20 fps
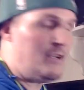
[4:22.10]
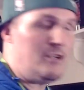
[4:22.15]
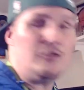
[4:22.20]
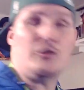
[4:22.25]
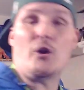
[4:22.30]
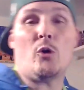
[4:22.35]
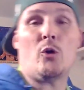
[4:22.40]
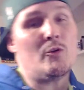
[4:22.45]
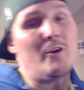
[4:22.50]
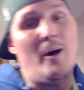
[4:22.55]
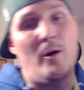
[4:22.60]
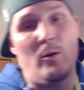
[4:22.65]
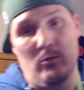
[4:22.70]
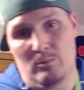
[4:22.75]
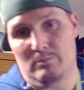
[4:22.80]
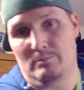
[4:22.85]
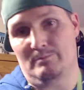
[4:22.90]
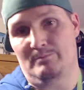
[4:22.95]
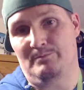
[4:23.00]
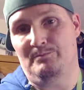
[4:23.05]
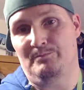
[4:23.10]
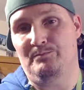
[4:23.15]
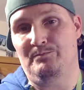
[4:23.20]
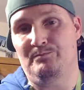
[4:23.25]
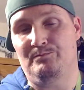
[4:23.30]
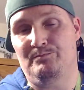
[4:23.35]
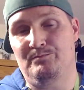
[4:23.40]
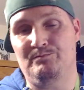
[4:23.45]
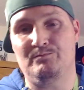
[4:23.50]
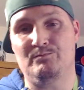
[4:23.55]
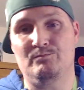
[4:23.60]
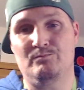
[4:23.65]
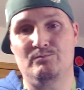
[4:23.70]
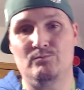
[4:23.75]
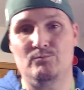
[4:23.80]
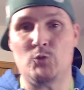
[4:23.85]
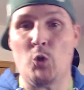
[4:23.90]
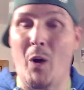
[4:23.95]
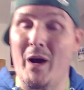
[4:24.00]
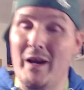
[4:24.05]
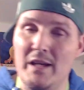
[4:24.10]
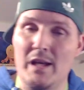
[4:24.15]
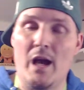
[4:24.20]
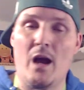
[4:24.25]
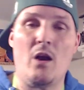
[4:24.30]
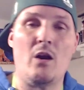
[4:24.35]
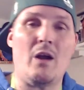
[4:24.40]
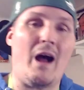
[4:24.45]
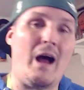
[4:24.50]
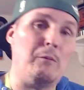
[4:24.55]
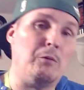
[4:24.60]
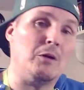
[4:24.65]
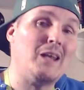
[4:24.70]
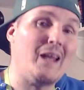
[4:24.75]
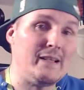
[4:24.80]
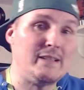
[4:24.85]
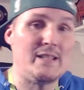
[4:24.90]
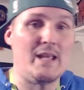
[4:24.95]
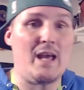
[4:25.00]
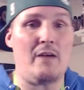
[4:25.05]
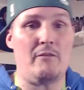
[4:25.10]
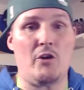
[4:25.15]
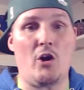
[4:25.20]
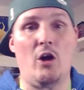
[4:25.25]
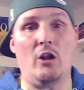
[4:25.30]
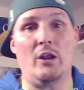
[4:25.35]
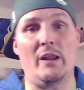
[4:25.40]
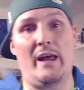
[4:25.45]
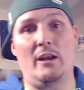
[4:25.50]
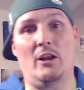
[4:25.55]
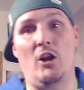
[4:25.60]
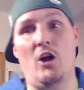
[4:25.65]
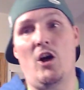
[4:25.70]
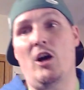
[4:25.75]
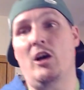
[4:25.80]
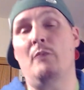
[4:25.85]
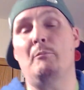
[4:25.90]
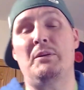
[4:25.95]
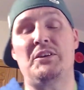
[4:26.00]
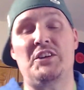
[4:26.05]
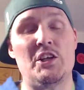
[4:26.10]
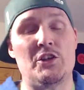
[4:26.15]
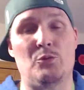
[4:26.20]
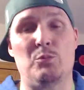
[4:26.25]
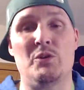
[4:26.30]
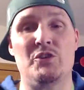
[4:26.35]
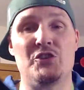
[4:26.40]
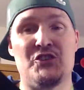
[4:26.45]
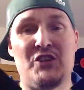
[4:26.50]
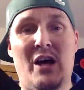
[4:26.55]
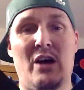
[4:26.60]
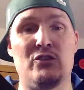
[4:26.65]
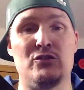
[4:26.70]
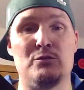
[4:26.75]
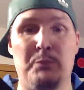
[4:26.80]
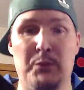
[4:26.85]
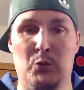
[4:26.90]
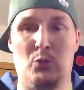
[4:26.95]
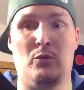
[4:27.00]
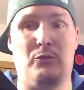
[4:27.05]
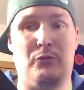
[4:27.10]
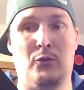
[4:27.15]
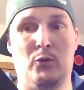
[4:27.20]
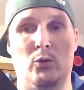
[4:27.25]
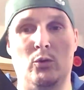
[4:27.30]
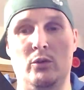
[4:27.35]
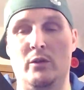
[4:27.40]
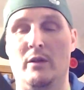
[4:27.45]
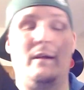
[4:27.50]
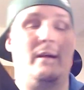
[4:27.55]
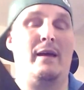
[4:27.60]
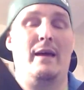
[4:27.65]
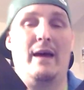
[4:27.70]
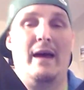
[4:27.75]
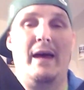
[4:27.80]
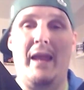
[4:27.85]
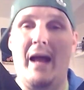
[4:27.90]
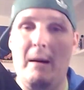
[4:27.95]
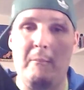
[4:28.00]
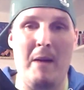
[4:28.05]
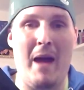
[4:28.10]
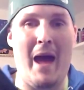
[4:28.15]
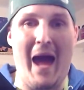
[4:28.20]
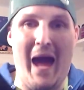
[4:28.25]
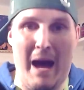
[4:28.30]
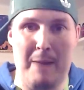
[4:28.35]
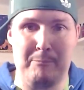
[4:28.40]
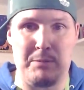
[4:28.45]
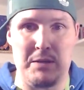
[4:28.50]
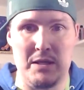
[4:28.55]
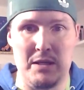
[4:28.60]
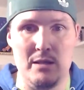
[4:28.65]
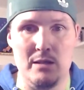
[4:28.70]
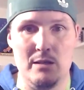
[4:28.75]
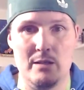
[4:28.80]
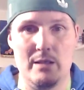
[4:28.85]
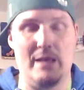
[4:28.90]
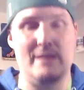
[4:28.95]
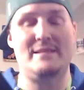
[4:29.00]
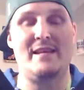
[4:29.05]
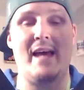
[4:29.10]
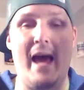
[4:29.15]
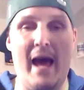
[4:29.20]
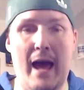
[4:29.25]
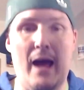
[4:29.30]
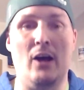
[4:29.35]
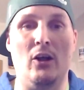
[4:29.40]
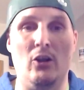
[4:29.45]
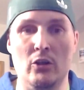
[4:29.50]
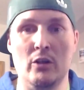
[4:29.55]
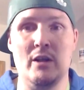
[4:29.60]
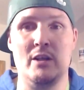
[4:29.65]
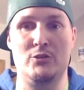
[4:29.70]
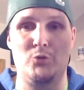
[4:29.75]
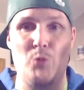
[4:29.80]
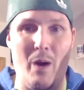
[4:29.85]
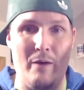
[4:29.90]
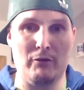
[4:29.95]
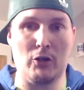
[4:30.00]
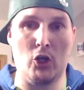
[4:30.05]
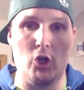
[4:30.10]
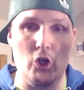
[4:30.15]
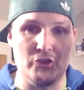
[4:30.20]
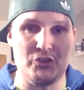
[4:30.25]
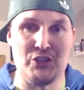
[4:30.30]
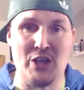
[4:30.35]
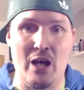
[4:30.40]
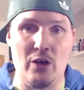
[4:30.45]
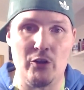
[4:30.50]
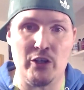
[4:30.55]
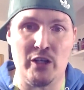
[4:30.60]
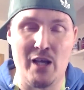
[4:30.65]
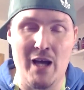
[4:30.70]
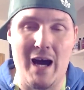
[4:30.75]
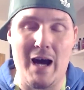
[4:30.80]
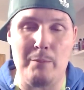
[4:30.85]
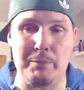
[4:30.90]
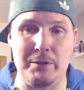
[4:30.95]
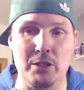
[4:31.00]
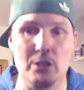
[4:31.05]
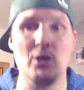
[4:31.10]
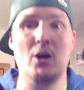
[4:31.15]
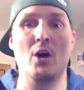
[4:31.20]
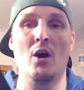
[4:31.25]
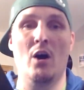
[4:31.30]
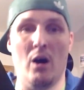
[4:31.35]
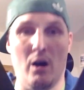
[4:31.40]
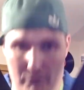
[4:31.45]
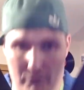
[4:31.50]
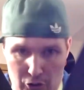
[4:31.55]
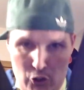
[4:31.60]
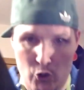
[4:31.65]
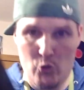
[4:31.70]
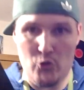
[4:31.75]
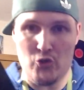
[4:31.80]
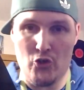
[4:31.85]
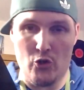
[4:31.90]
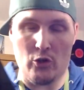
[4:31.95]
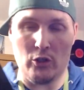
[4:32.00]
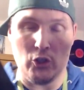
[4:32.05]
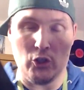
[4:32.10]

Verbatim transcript: Don't know. Do I care? I would like to have it all analog, but this one sounds beautiful, and I'm happy as hell to have a good sounding copy of Use Your